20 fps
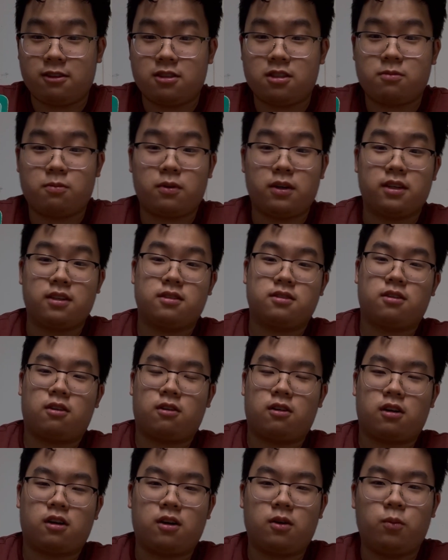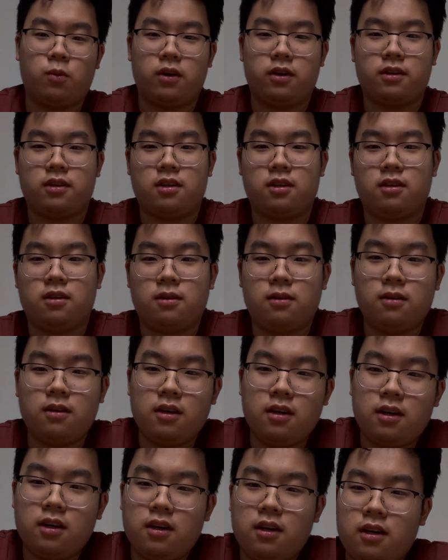Springs arc, when he
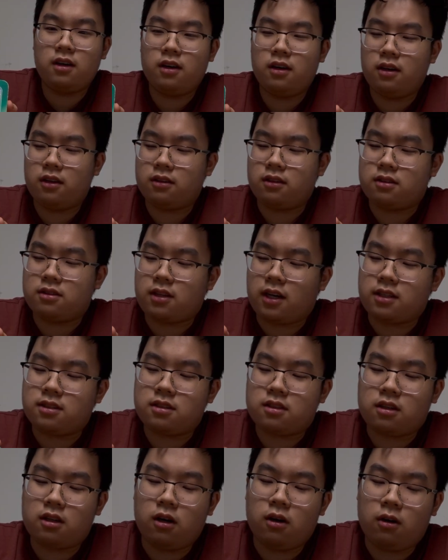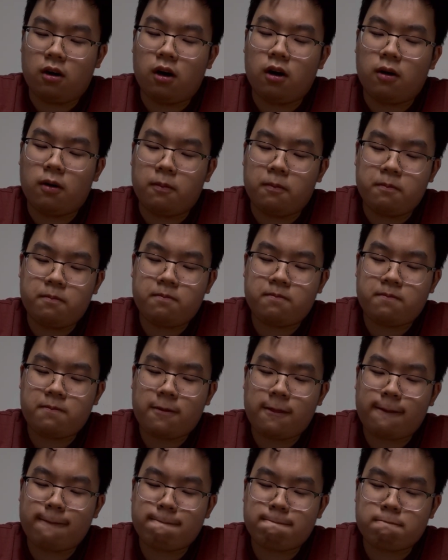decides to go home.
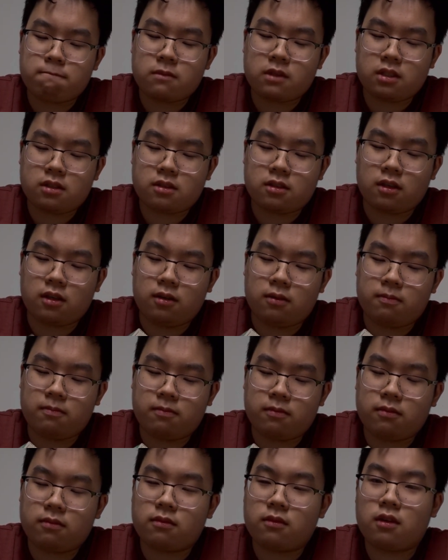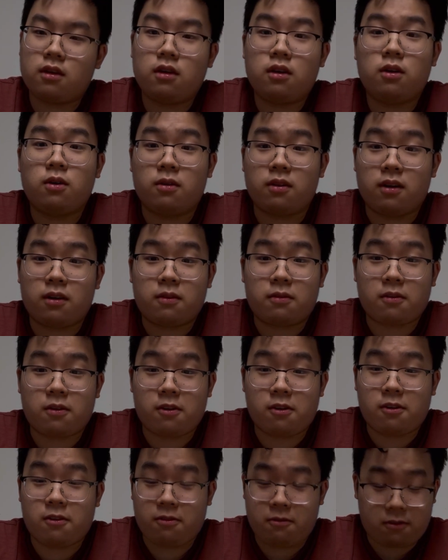So without
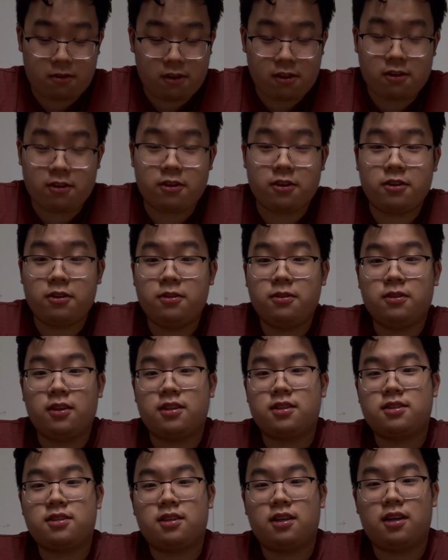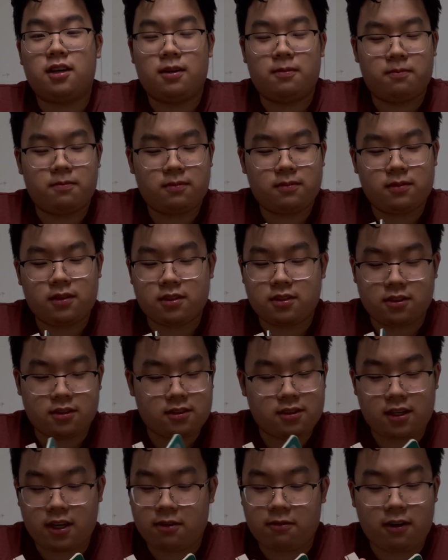further ado, let's
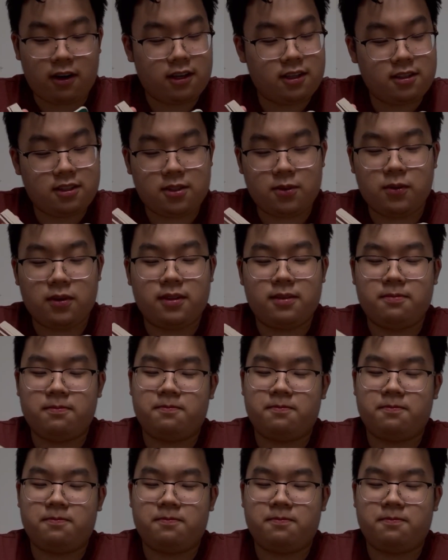just get right into it.